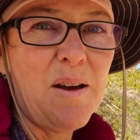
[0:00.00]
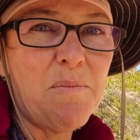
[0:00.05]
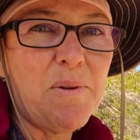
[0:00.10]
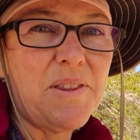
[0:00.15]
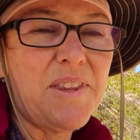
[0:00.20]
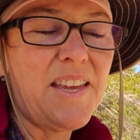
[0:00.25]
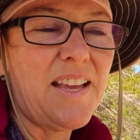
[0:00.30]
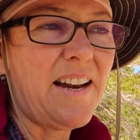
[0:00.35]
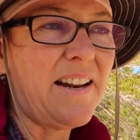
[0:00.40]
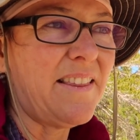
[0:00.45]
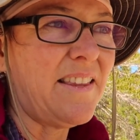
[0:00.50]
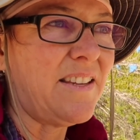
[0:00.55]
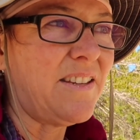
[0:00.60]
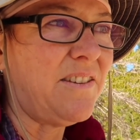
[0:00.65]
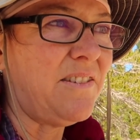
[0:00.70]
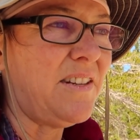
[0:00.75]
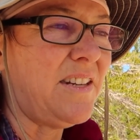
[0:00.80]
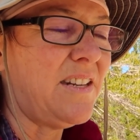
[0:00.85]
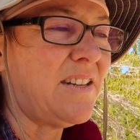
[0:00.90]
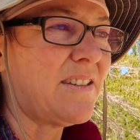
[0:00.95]
but then I think
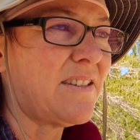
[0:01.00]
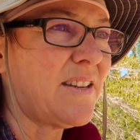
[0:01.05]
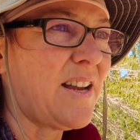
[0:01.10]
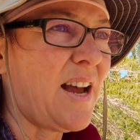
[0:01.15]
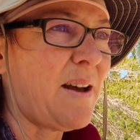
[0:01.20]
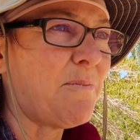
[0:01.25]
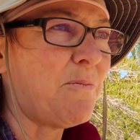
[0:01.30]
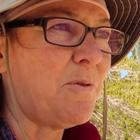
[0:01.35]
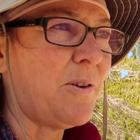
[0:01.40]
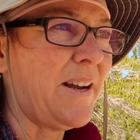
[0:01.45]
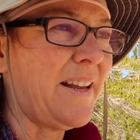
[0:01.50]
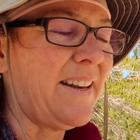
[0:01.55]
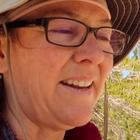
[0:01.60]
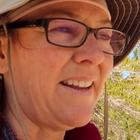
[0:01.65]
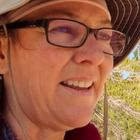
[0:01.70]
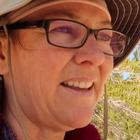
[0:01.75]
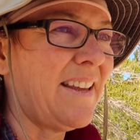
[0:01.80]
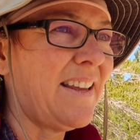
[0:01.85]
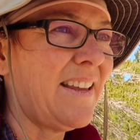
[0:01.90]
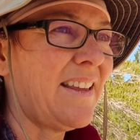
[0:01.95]
you need to stop
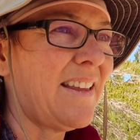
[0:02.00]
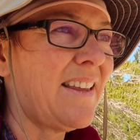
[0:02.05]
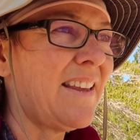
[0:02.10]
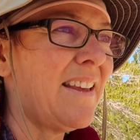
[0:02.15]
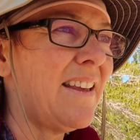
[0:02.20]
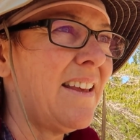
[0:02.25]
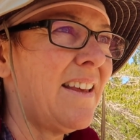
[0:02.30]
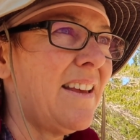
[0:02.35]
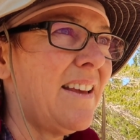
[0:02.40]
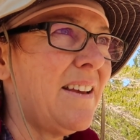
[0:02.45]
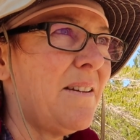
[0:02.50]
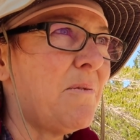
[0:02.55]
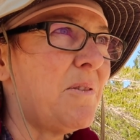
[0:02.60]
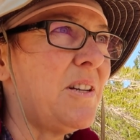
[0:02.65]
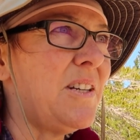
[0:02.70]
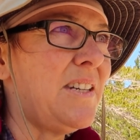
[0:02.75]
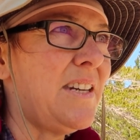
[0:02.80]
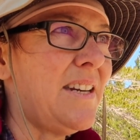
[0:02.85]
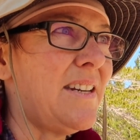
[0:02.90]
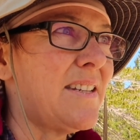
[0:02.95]
when
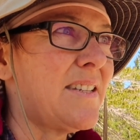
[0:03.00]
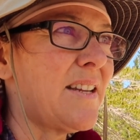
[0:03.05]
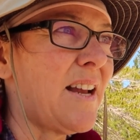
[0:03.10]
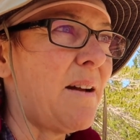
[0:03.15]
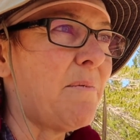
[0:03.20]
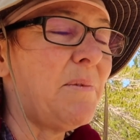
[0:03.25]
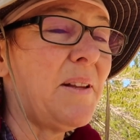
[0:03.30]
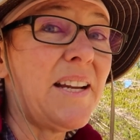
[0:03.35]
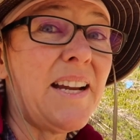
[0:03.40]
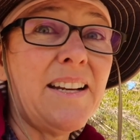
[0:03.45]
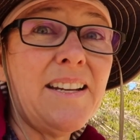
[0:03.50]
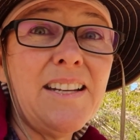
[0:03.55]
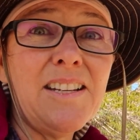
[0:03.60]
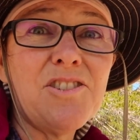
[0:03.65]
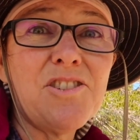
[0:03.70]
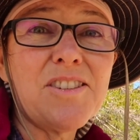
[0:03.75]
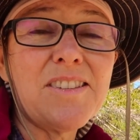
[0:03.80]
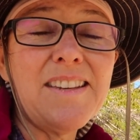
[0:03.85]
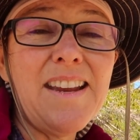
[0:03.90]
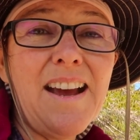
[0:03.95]
you need to stop, like I did
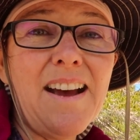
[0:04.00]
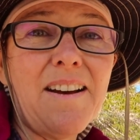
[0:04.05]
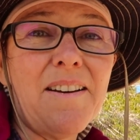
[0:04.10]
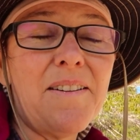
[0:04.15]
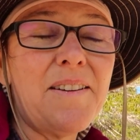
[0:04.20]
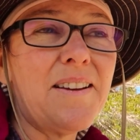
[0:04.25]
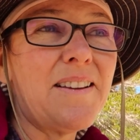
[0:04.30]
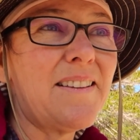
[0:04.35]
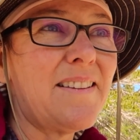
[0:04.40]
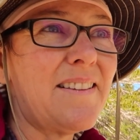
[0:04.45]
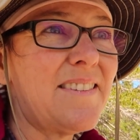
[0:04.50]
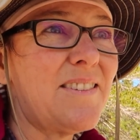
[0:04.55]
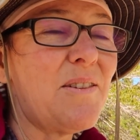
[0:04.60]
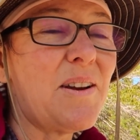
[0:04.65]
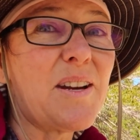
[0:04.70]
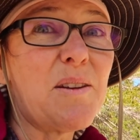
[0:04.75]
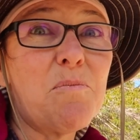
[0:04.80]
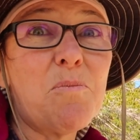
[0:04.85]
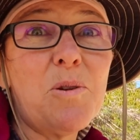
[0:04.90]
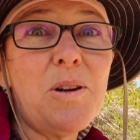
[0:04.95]
just now, so
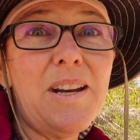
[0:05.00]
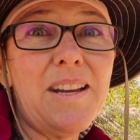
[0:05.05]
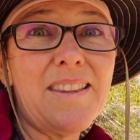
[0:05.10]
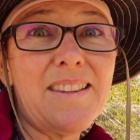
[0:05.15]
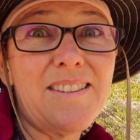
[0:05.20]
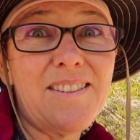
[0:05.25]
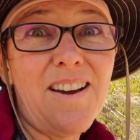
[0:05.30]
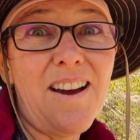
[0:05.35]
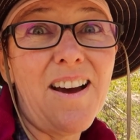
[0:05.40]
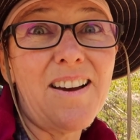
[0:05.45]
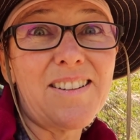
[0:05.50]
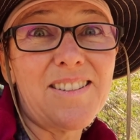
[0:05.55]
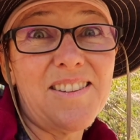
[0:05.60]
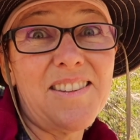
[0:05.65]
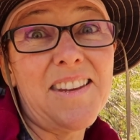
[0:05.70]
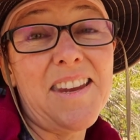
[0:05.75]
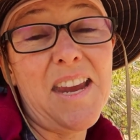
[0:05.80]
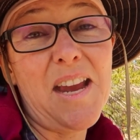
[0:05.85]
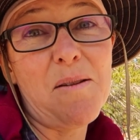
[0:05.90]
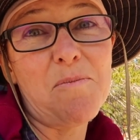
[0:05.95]
I could breathe and talk to
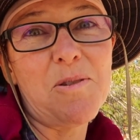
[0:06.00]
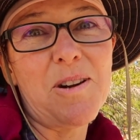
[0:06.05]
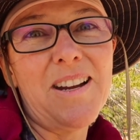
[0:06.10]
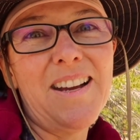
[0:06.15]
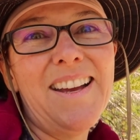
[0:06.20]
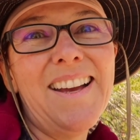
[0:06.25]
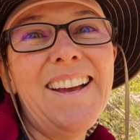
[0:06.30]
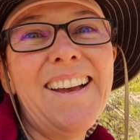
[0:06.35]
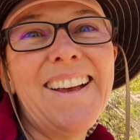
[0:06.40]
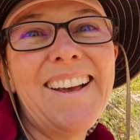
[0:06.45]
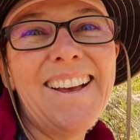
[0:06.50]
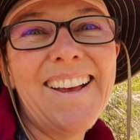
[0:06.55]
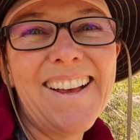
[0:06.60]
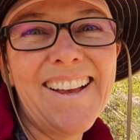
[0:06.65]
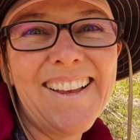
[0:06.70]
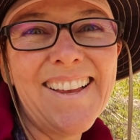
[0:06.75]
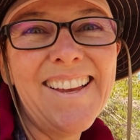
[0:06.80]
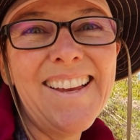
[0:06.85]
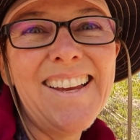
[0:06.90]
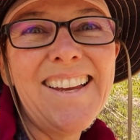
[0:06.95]
the camera.
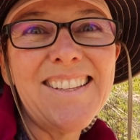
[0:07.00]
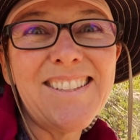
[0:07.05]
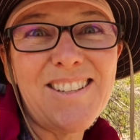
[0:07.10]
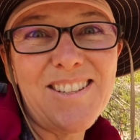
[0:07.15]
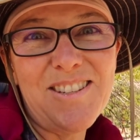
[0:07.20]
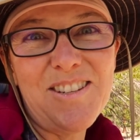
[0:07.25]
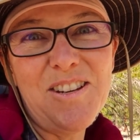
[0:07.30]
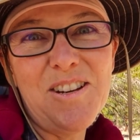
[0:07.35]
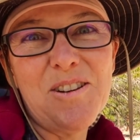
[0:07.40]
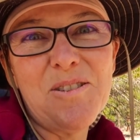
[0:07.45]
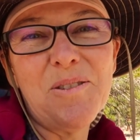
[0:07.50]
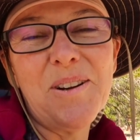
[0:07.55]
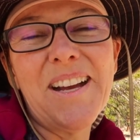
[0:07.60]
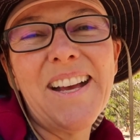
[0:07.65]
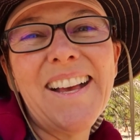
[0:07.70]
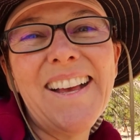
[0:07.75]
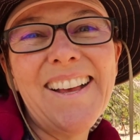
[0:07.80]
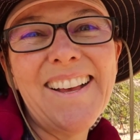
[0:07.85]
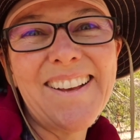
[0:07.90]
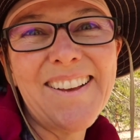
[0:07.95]
To you,
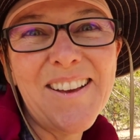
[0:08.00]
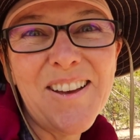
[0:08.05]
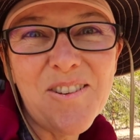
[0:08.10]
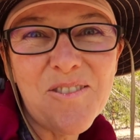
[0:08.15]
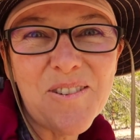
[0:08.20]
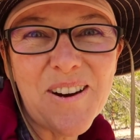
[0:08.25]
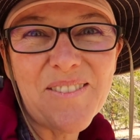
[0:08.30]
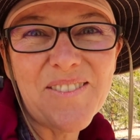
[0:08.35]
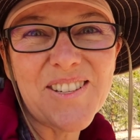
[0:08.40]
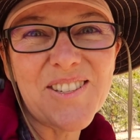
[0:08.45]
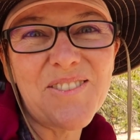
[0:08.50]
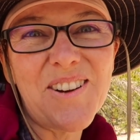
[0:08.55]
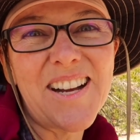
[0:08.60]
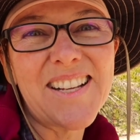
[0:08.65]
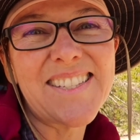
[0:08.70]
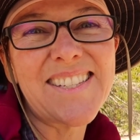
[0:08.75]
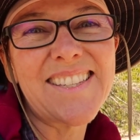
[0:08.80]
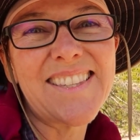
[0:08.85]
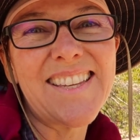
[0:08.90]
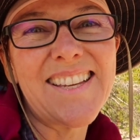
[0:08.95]
whoever's
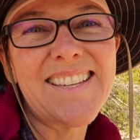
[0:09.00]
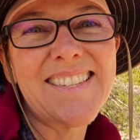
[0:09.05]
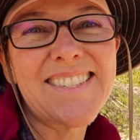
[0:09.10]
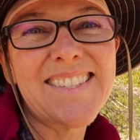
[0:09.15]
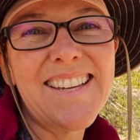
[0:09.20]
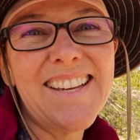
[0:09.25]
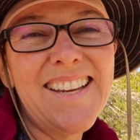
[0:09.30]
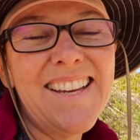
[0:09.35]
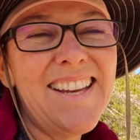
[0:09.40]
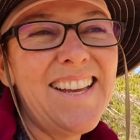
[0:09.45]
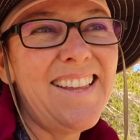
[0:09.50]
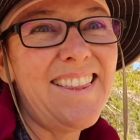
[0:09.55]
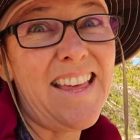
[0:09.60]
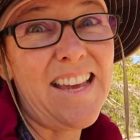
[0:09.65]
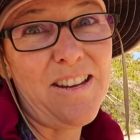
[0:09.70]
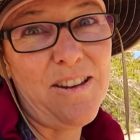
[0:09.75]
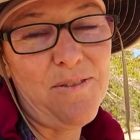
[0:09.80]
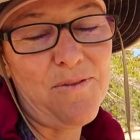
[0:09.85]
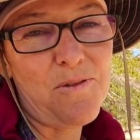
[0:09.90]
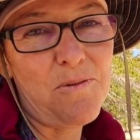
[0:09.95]
watching this.
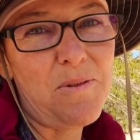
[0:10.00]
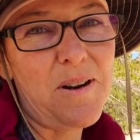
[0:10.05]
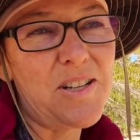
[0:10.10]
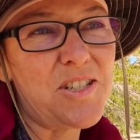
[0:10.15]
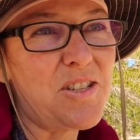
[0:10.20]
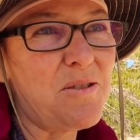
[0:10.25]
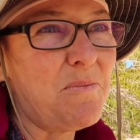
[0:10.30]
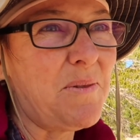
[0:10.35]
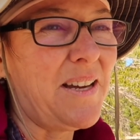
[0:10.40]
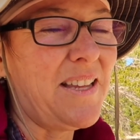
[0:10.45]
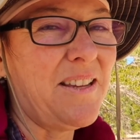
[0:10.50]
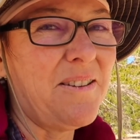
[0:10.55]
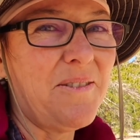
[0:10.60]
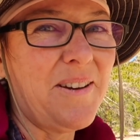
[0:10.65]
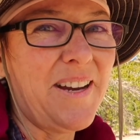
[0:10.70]
Thank you for watching, by the